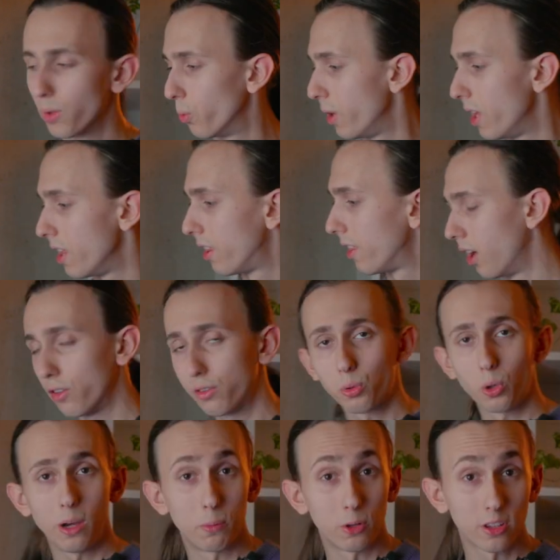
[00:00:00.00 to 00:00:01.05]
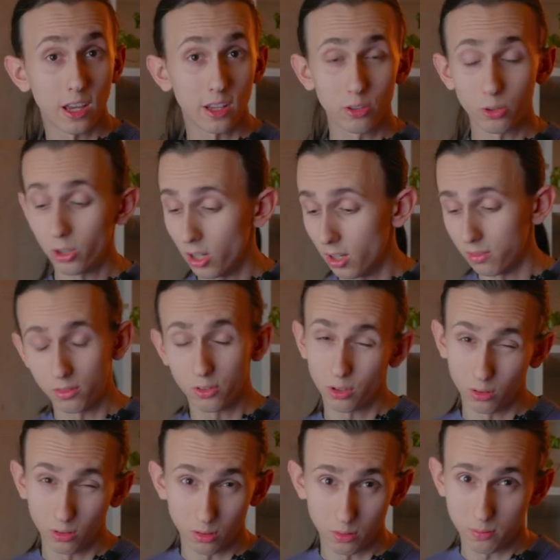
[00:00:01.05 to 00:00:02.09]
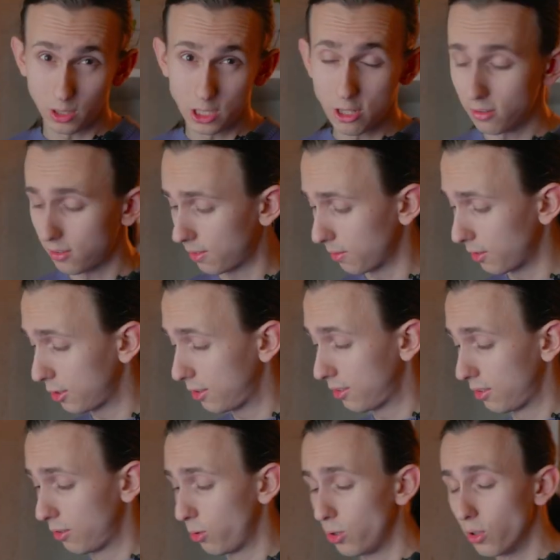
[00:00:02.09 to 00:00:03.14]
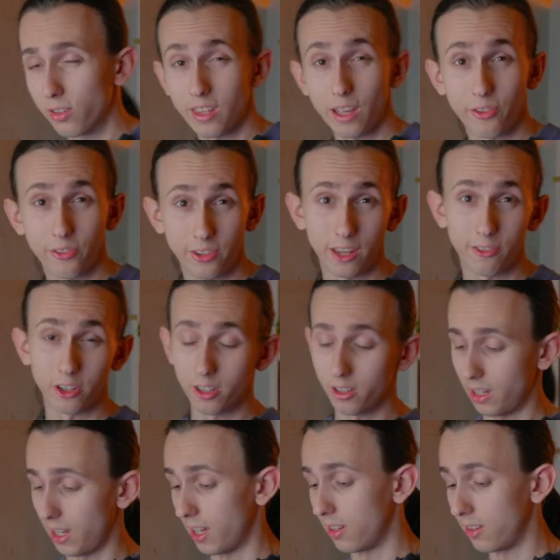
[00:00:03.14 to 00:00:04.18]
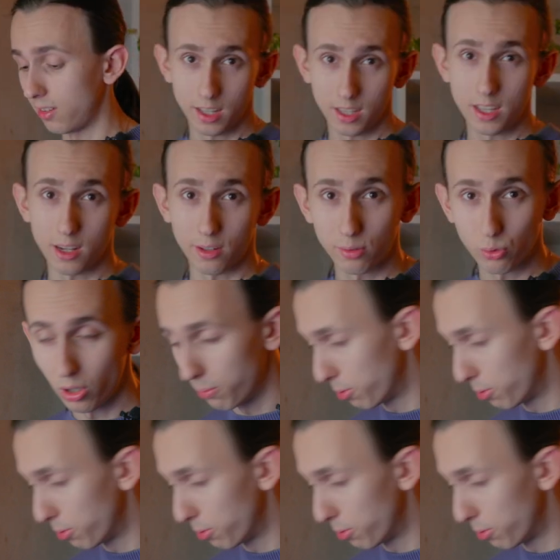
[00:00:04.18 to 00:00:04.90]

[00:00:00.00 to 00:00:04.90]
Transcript: with a screen protector on. Just do yourself a favor and get a screen